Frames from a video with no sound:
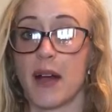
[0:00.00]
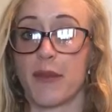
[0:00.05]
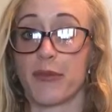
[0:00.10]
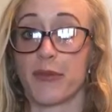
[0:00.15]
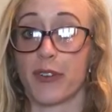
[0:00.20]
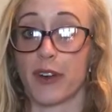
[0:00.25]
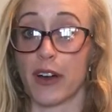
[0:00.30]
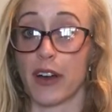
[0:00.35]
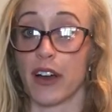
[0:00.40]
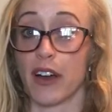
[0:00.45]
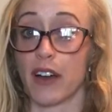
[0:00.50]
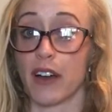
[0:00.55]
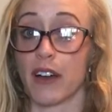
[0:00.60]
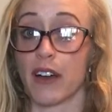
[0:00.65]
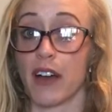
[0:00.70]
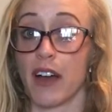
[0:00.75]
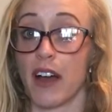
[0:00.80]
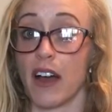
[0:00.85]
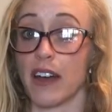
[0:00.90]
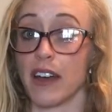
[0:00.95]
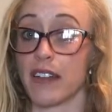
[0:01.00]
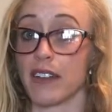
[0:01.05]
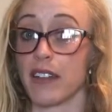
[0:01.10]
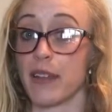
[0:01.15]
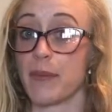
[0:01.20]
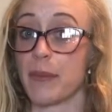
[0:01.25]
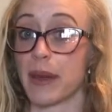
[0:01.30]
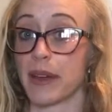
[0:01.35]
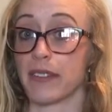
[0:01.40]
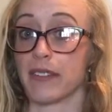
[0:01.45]
up for an
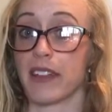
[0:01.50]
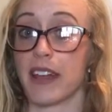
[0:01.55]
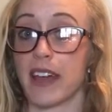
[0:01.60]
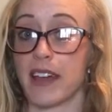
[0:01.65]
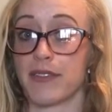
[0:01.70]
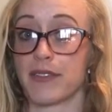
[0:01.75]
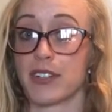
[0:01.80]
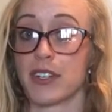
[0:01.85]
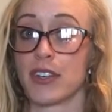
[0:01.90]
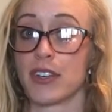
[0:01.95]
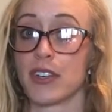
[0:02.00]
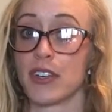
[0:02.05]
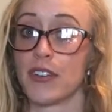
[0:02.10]
Olympic lift.